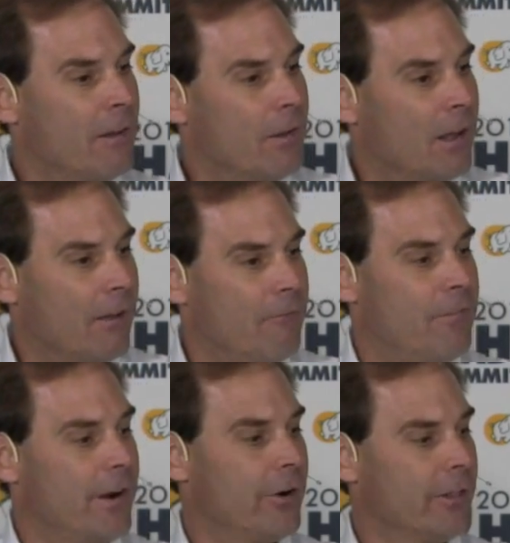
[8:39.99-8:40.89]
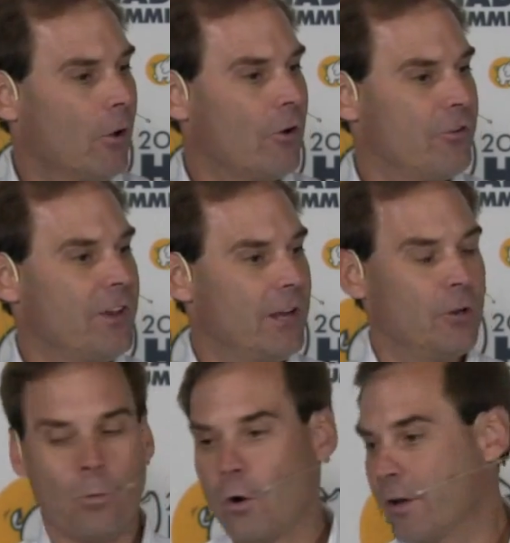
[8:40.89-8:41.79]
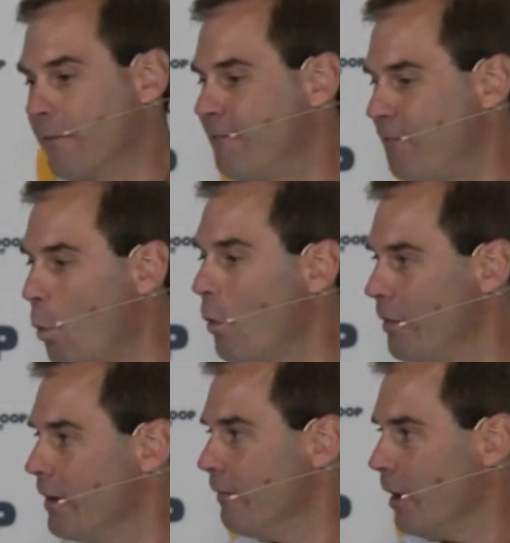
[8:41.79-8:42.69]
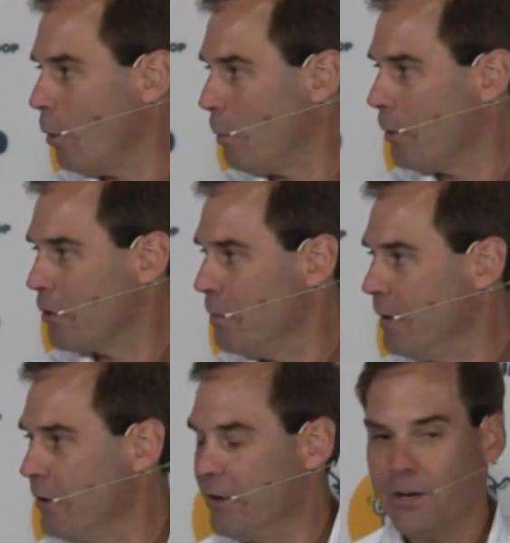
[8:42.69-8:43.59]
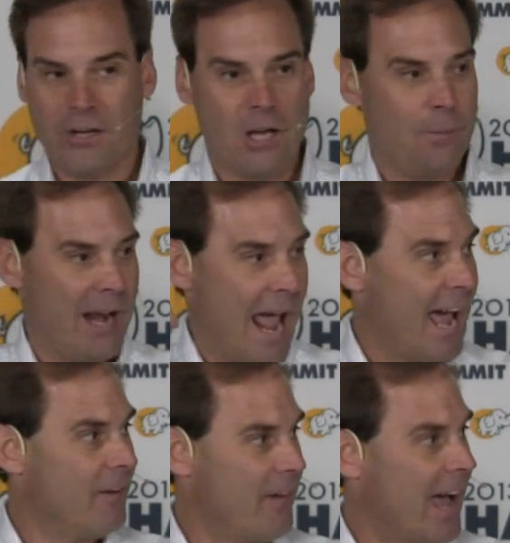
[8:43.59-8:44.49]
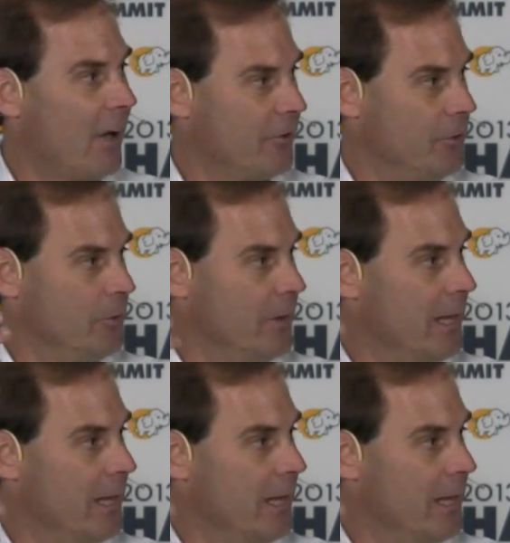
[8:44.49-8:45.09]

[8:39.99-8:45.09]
a very large net new market for the developer community to come and add value